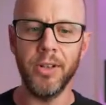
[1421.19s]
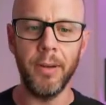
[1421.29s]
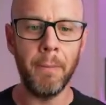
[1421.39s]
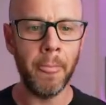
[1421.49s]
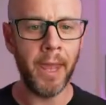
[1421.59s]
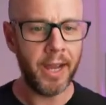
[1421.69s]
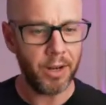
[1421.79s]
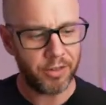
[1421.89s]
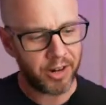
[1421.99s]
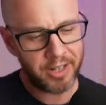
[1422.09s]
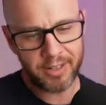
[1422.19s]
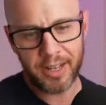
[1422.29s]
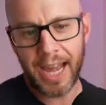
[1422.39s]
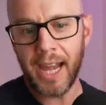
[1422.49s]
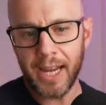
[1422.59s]
You know, if creator
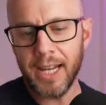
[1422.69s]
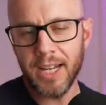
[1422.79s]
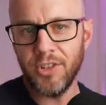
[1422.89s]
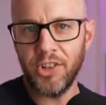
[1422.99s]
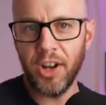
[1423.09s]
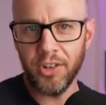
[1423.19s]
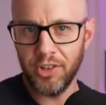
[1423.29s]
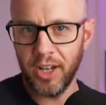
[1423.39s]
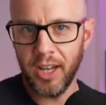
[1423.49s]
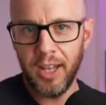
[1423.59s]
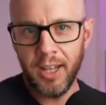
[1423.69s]
A is charging